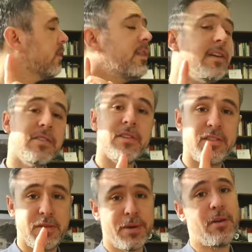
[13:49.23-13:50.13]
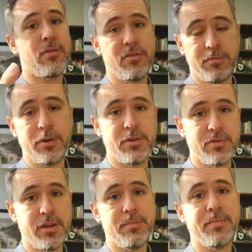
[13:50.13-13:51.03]
This is the power of
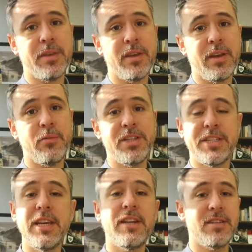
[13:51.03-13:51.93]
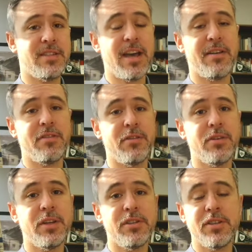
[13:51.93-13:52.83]
poetry. And we see it in Sappho,
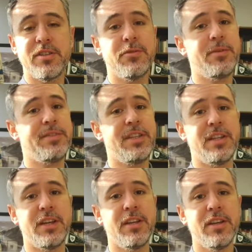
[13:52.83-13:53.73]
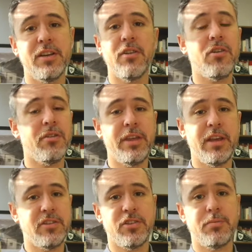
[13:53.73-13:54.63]
just as we've seen it in all the
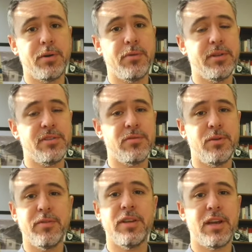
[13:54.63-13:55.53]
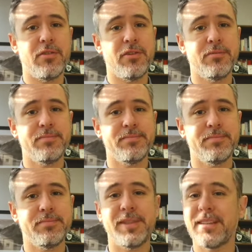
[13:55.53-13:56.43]
ancient poets we've encountered.
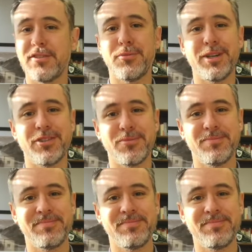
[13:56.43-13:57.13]
Thanks so much.